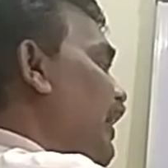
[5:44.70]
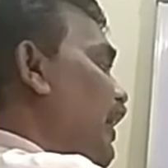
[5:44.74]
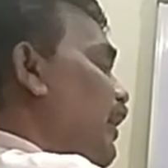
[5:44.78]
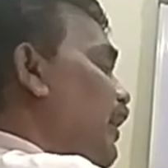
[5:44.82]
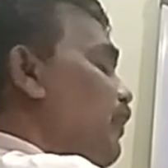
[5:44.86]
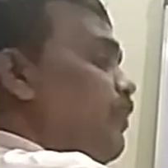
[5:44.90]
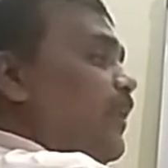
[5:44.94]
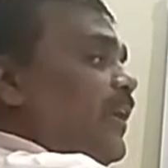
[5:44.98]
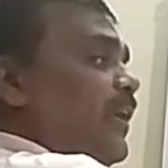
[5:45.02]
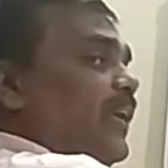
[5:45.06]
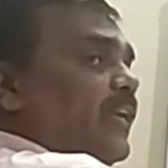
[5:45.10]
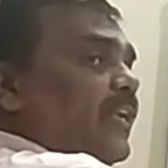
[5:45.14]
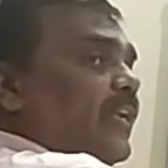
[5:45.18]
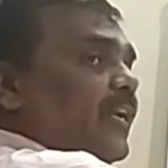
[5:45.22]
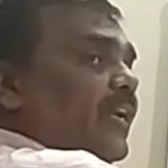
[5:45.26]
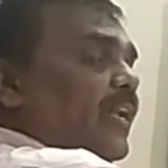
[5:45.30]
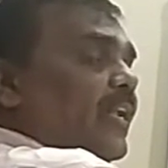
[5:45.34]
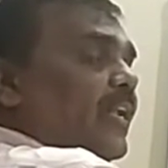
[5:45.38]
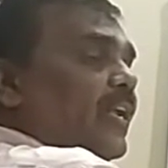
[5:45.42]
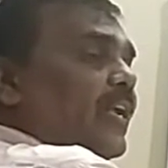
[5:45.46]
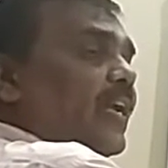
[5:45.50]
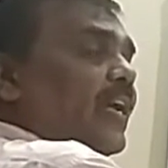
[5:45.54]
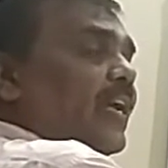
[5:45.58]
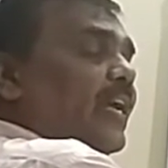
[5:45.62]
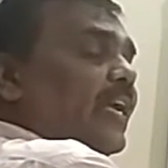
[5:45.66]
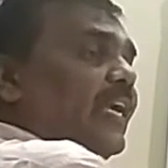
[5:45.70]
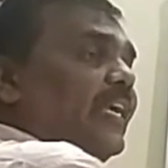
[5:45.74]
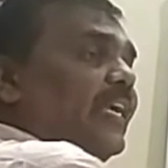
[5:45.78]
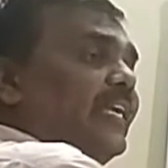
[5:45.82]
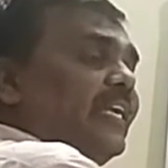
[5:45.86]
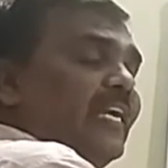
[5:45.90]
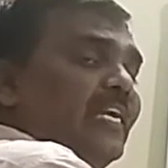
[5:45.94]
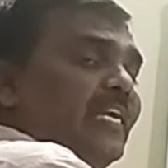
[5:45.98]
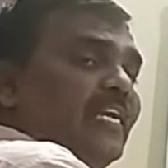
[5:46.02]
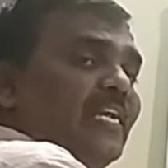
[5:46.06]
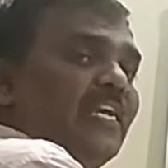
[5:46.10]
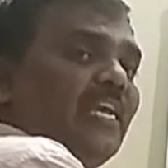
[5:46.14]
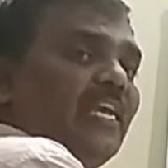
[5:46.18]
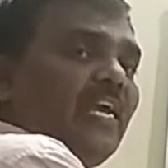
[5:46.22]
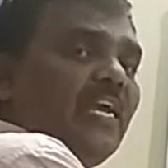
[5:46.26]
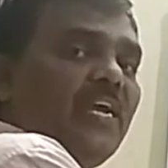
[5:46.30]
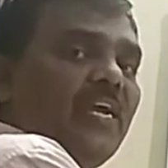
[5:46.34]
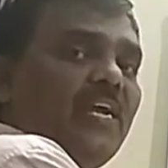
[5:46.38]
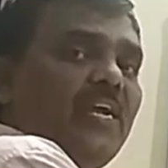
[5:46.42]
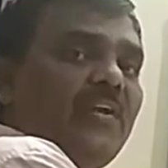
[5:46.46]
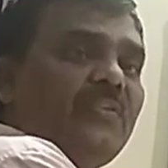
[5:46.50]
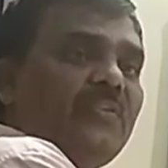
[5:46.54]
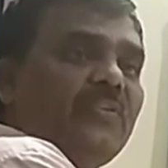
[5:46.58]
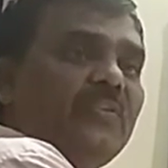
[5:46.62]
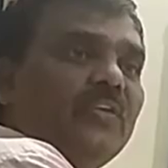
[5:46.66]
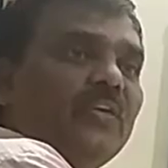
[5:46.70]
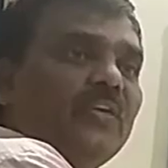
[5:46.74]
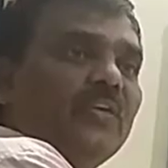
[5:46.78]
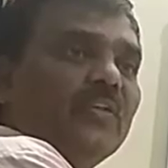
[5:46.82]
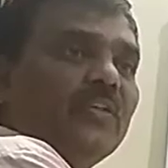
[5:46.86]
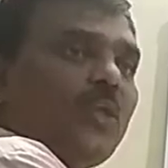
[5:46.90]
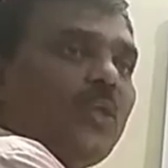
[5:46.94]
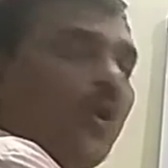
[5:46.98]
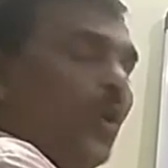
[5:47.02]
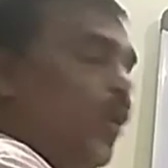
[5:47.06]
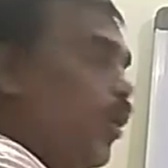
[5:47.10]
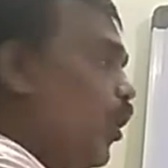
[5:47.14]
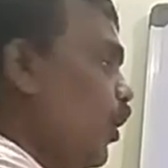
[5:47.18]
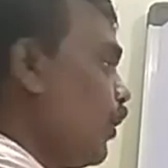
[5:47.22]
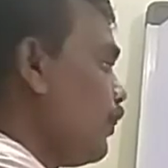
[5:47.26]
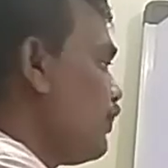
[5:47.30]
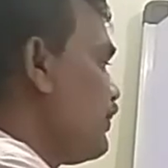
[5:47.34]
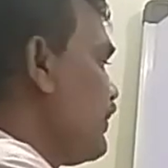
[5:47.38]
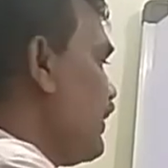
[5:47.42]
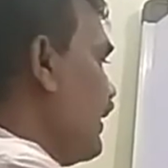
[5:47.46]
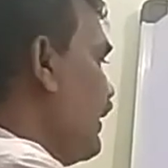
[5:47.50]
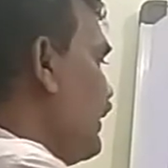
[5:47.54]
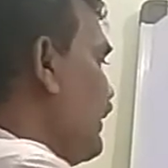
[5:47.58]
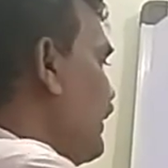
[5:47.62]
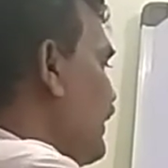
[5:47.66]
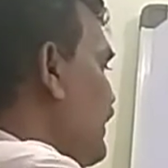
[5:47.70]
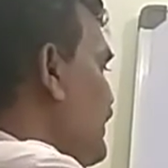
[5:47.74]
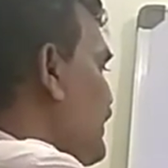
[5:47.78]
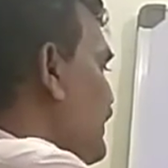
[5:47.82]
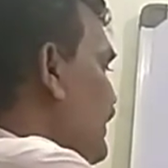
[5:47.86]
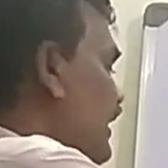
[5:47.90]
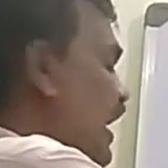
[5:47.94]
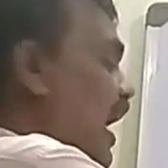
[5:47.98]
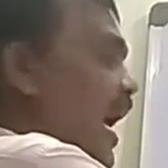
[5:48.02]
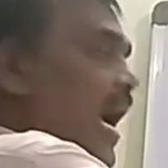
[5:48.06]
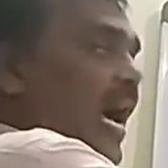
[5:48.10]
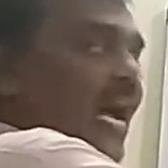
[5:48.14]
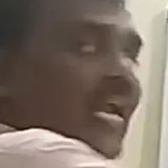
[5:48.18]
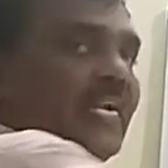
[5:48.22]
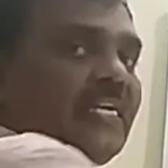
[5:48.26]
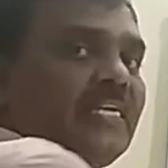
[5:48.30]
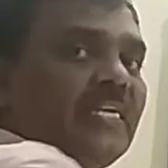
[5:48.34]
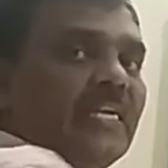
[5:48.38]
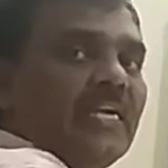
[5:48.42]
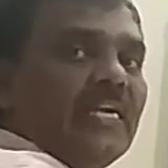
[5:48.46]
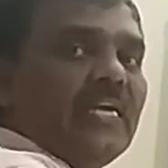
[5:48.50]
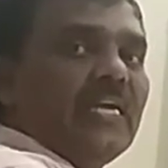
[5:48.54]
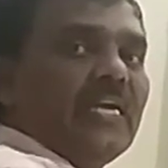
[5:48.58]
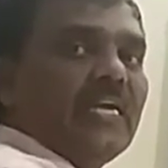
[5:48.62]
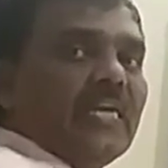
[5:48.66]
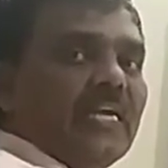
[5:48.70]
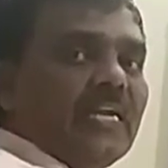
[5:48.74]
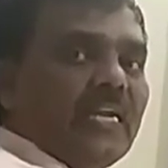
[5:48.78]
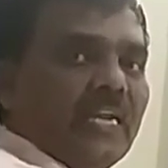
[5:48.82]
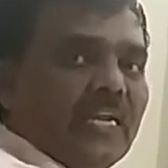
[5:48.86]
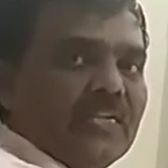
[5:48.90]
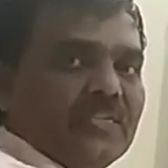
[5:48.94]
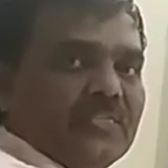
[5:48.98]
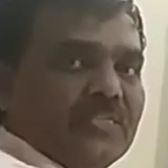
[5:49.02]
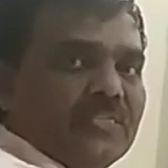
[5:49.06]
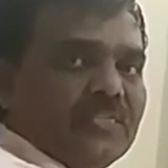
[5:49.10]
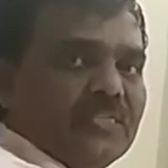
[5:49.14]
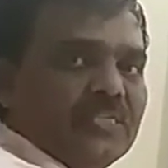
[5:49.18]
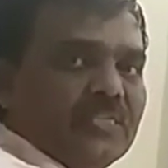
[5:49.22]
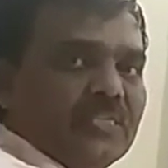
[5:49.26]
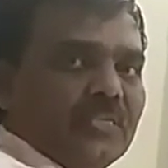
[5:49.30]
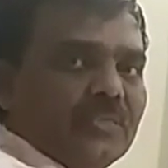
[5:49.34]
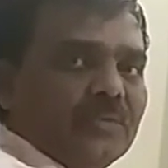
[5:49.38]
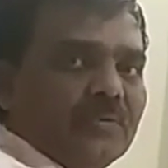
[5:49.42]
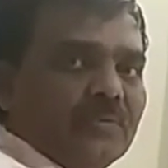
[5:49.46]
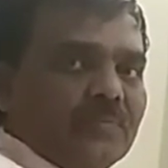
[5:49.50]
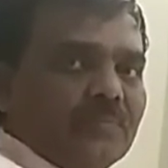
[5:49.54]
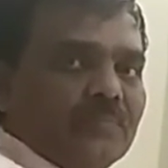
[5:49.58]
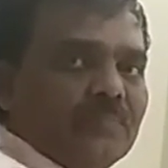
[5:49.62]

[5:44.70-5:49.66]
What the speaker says: 10 meter, it indicates the object is at rest.